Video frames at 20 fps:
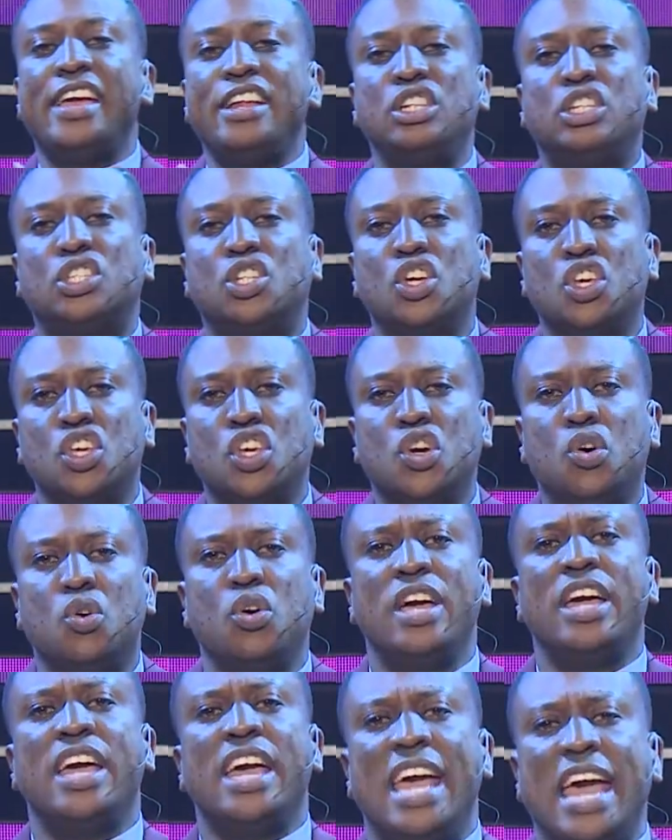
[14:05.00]
into you,
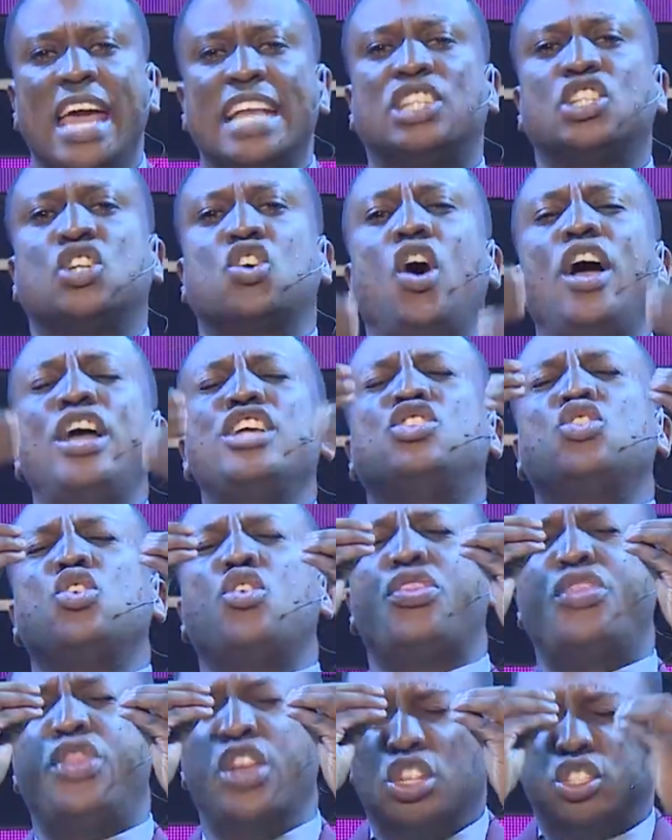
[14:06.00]
it's going
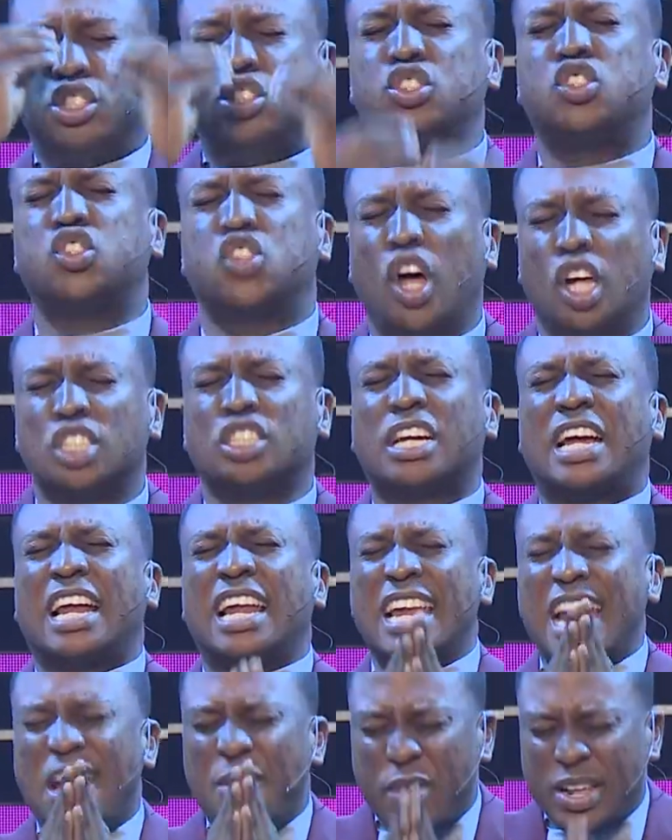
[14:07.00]
to distort
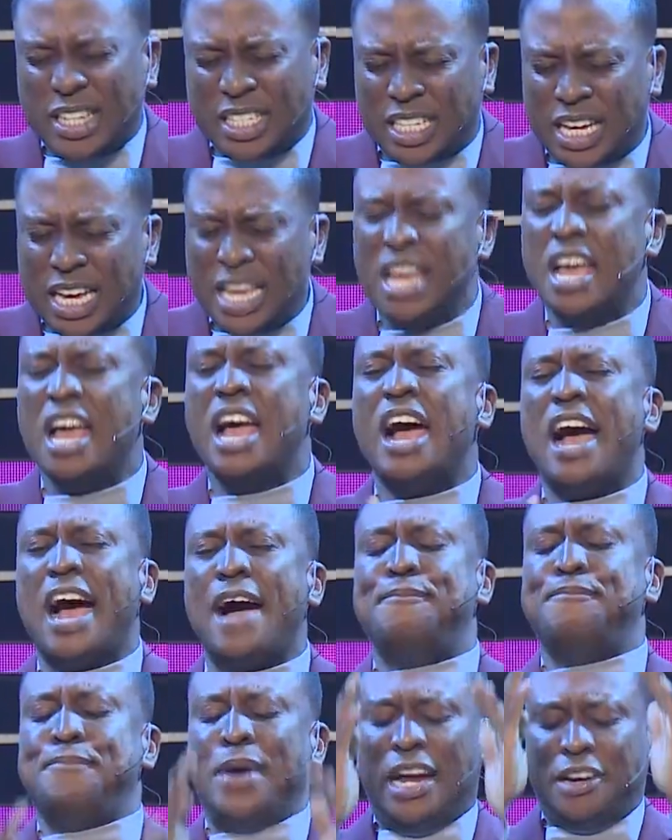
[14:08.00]
clarity
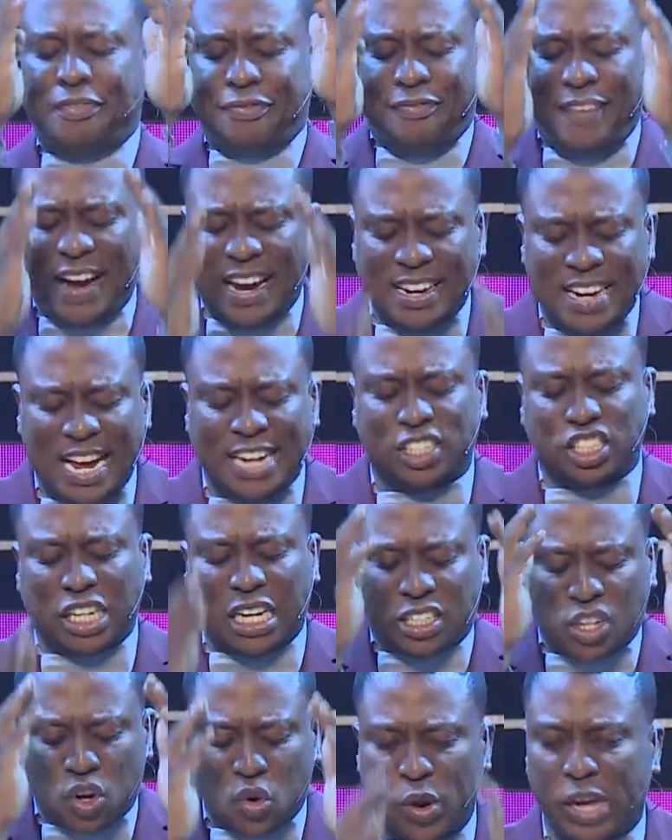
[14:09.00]
about
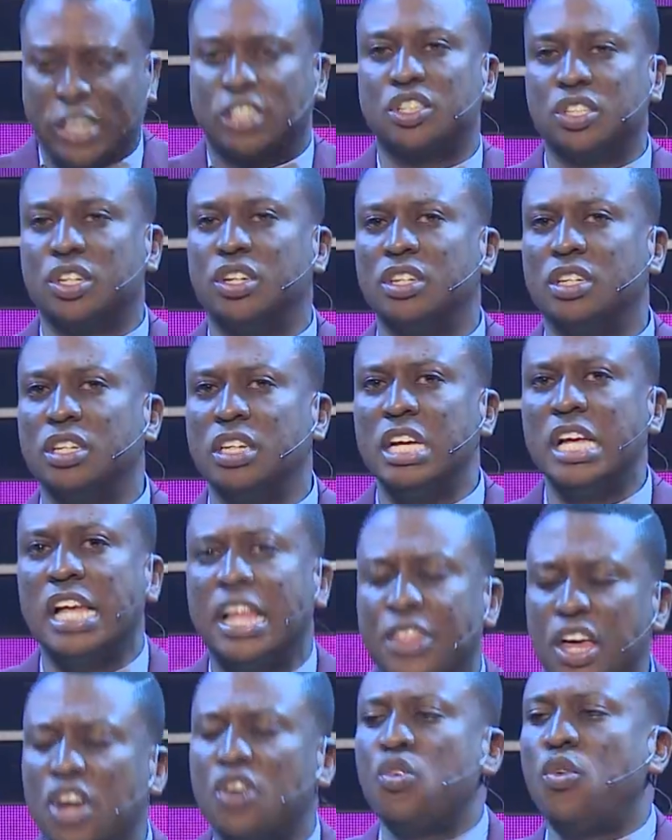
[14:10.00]
financial direction.
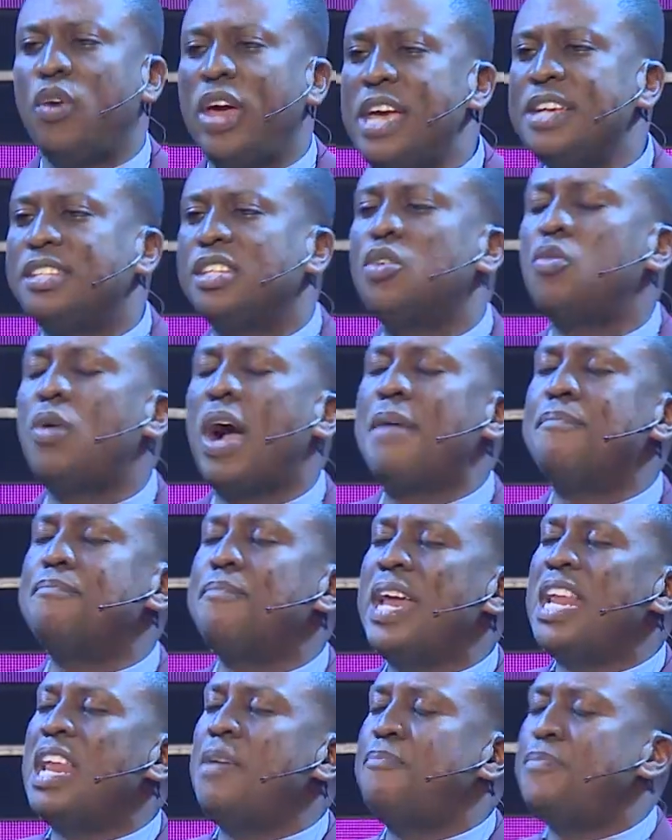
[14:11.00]
The reason why
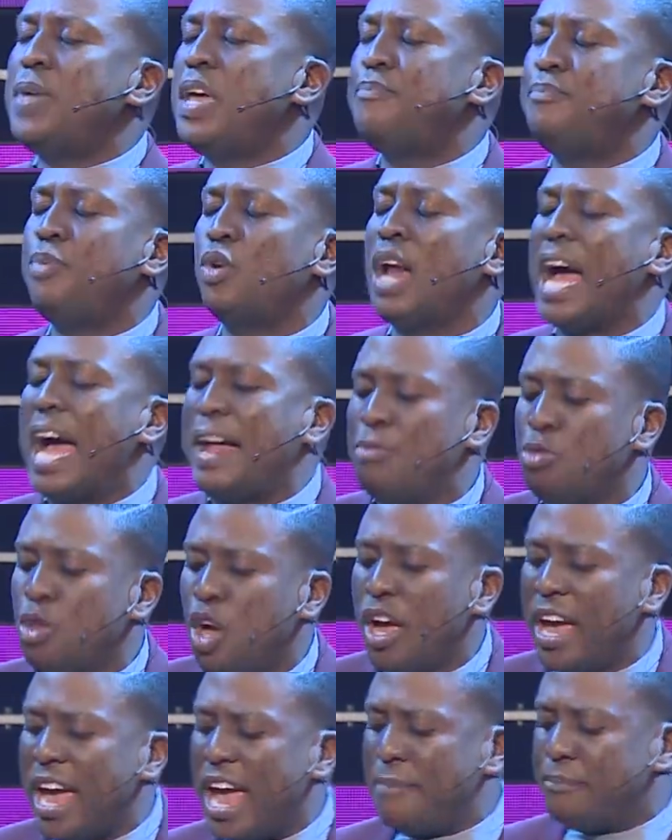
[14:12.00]
many people are
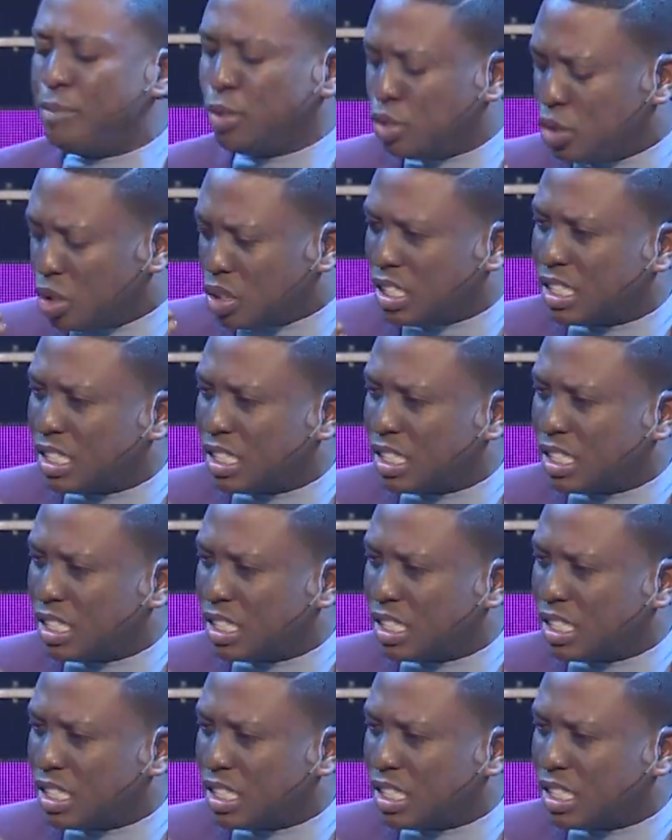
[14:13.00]
not able to